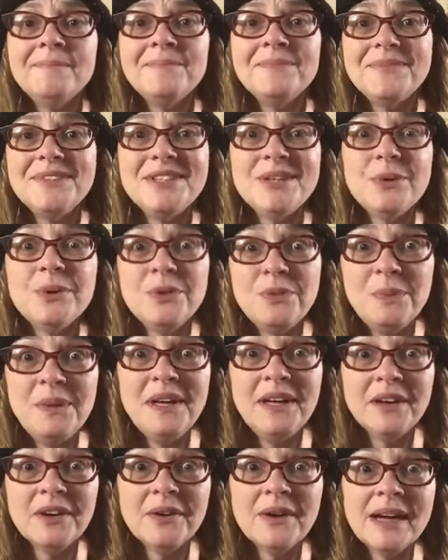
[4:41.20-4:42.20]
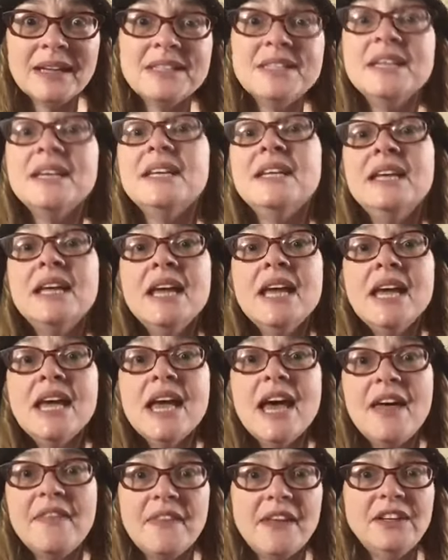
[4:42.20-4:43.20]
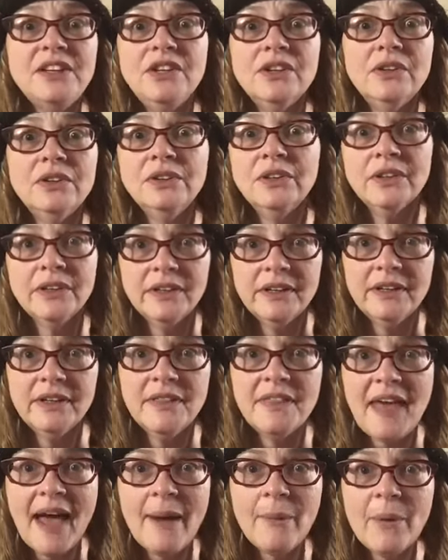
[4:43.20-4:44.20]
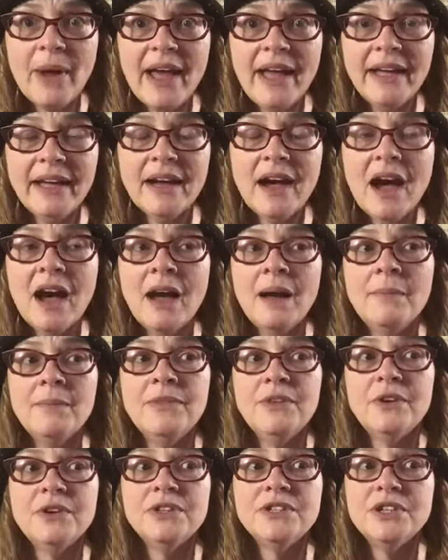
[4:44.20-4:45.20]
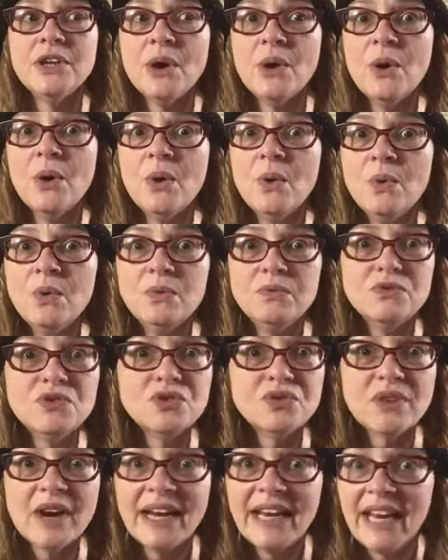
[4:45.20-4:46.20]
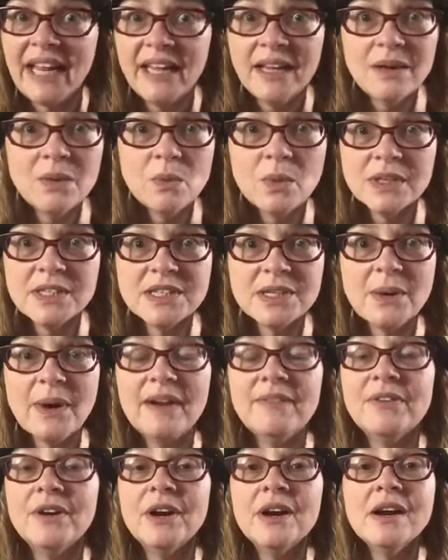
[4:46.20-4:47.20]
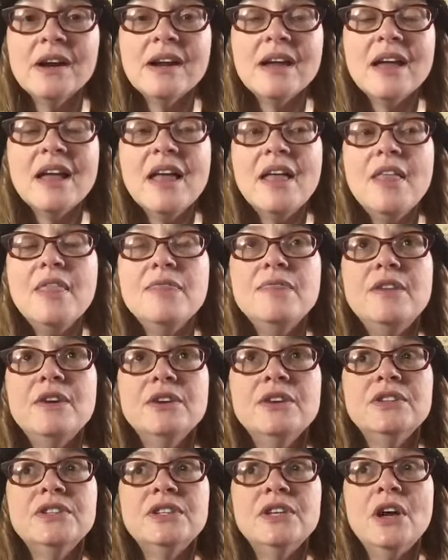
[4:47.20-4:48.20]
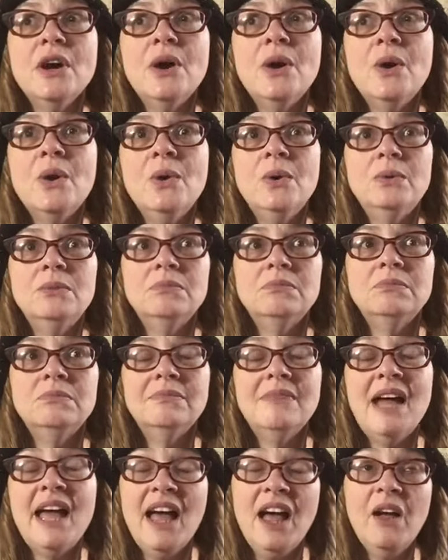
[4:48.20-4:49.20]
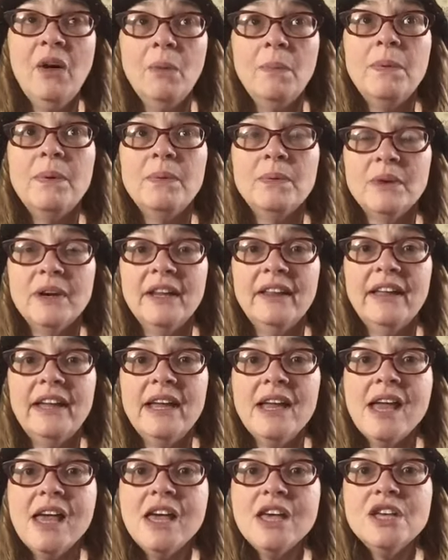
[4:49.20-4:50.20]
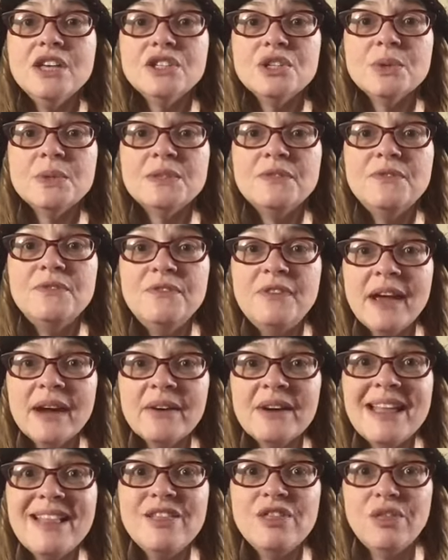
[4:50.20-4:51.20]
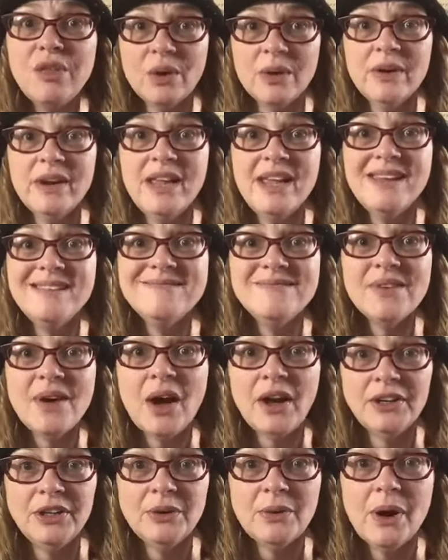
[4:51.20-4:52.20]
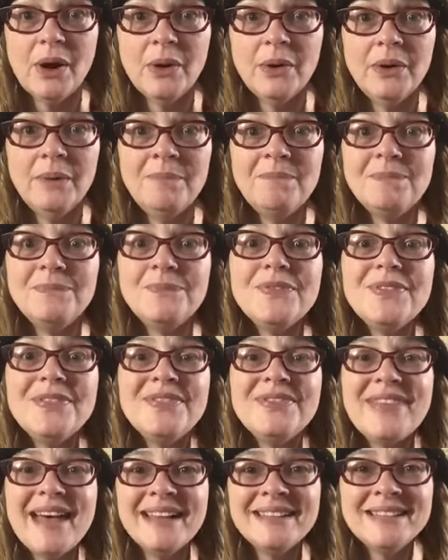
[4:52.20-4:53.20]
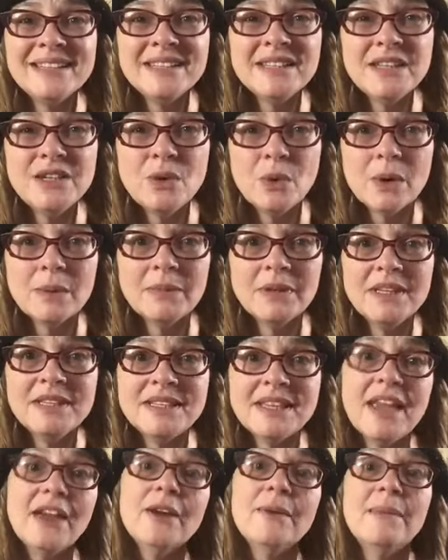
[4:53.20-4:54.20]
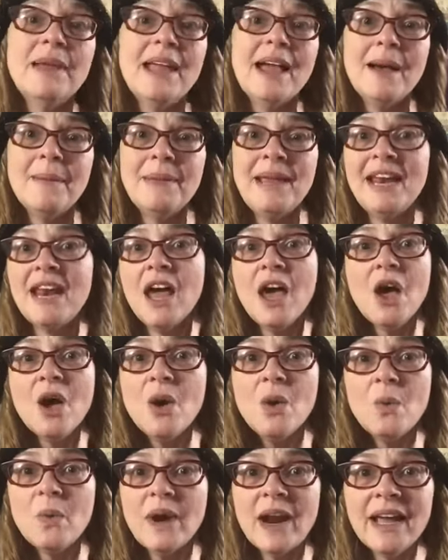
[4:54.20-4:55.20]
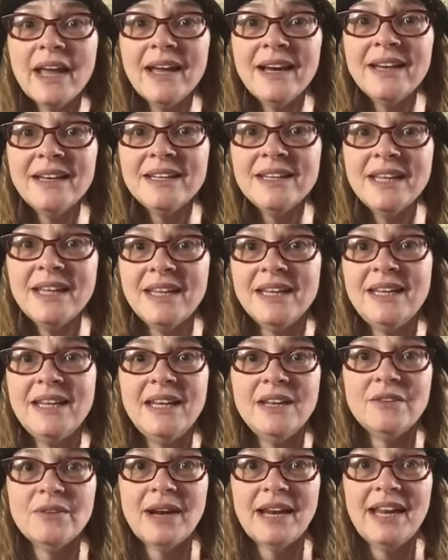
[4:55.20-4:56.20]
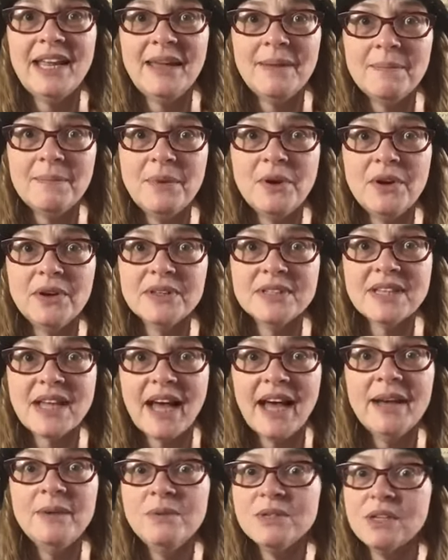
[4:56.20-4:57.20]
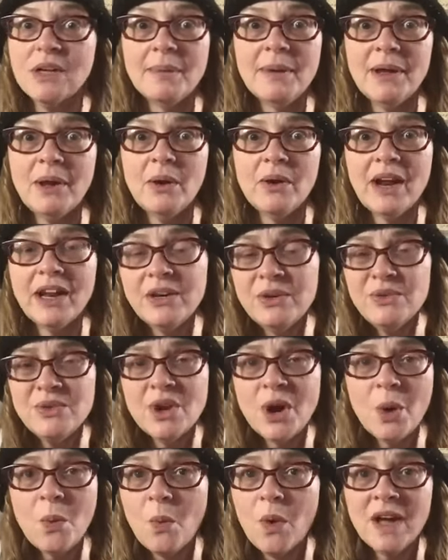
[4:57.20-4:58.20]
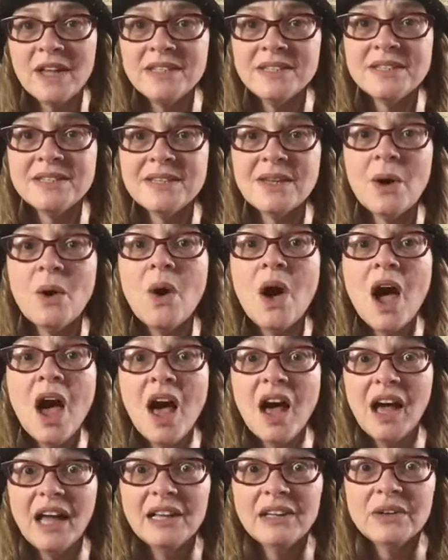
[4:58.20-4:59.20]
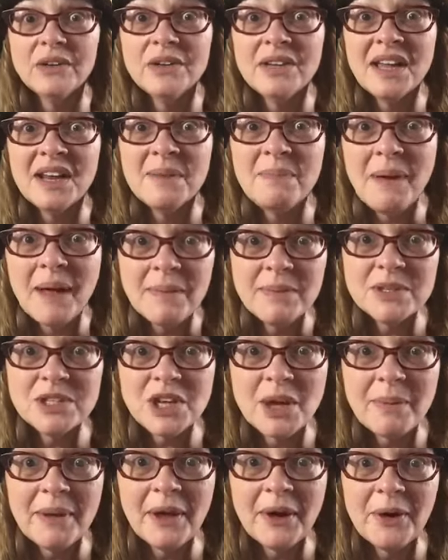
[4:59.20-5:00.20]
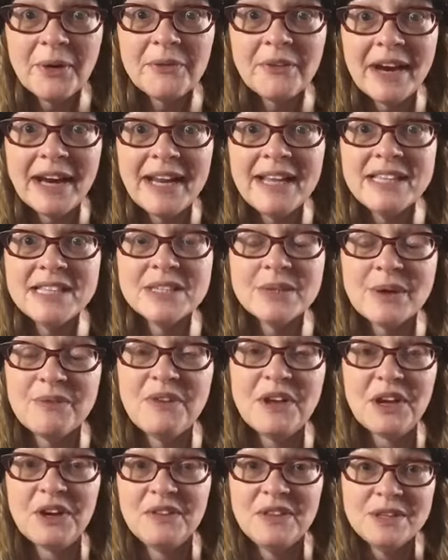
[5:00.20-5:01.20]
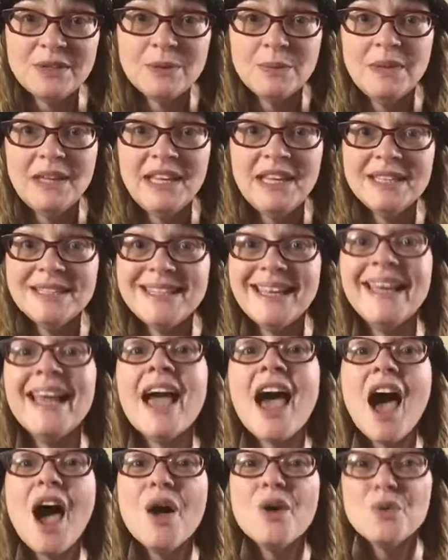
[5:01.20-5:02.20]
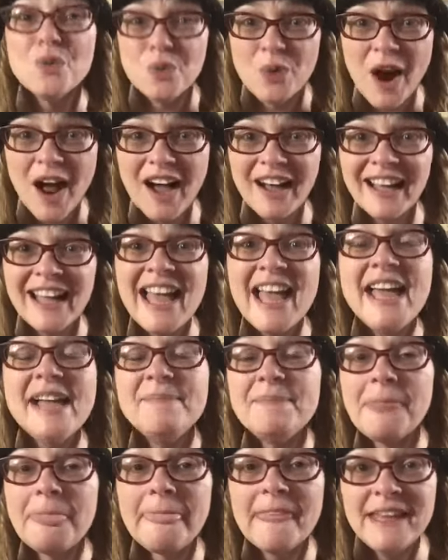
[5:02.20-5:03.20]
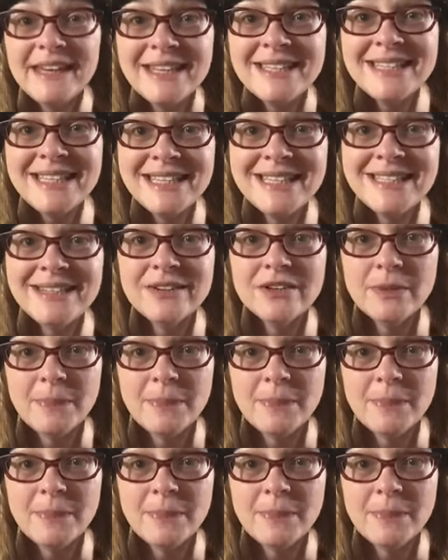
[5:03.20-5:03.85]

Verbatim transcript: deal with being corrected, and then you'll learn that way. Um, there's no training whatsoever. There's no help, really. So it's very learn it on your own. That doesn't normally scare me. I mean, when I got into indie writing and books, I was on my own. I knew no one. So I learned how to publish on my own, right? So I figured this would be easy. Wrong. It is easier to